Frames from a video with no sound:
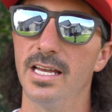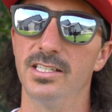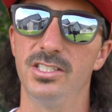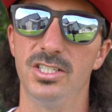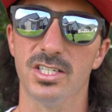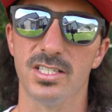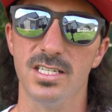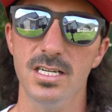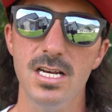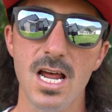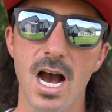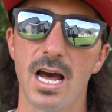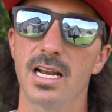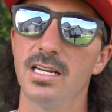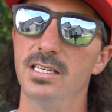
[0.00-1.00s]
it's just
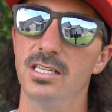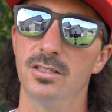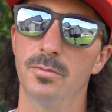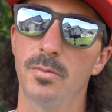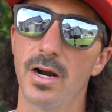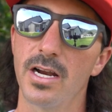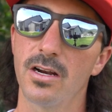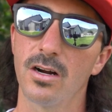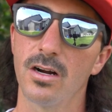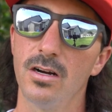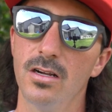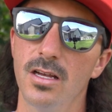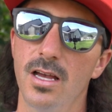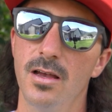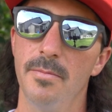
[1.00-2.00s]
not a deal
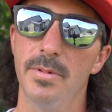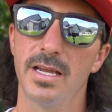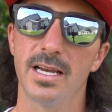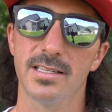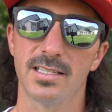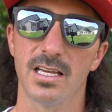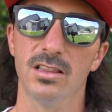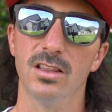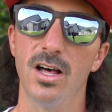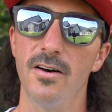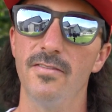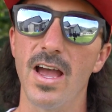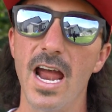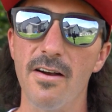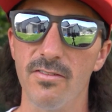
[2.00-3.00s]
breaker because I
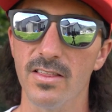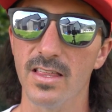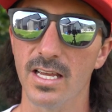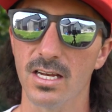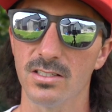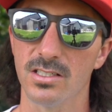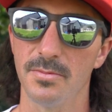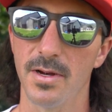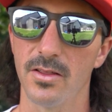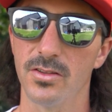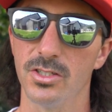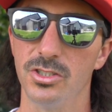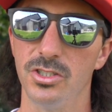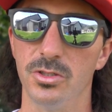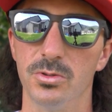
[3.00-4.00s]
love everything else about
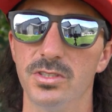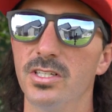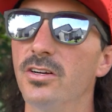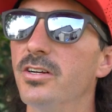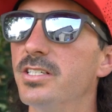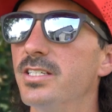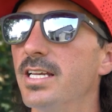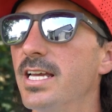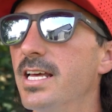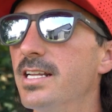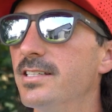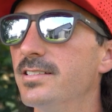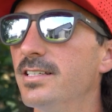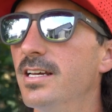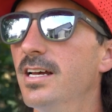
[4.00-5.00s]
the shoe. Seriously,
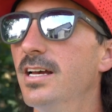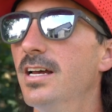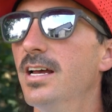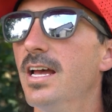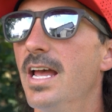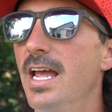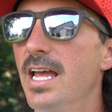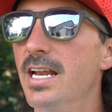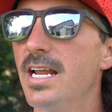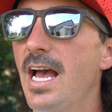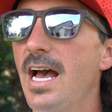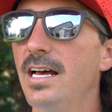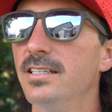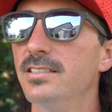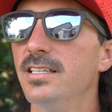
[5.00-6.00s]
if
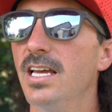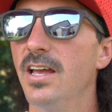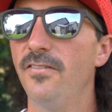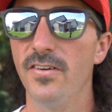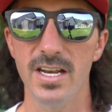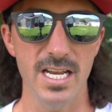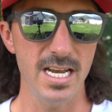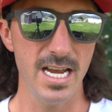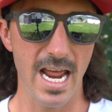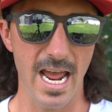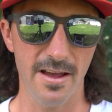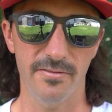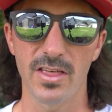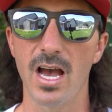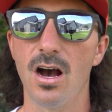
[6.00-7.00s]
it didn't
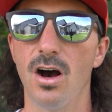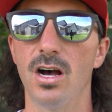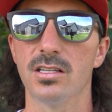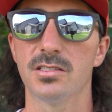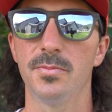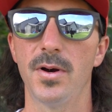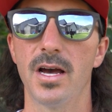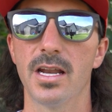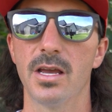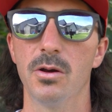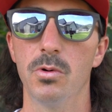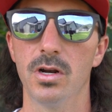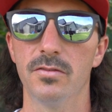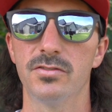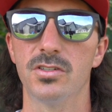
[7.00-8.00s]
have that hot spot, it
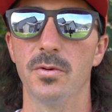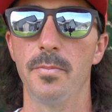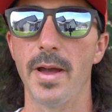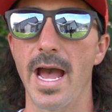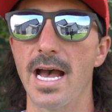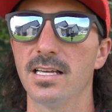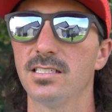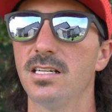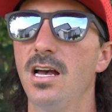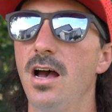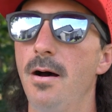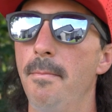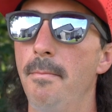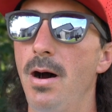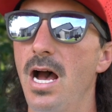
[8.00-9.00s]
would have surpassed
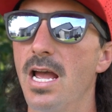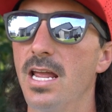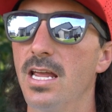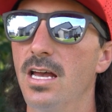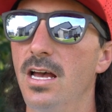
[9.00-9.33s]
my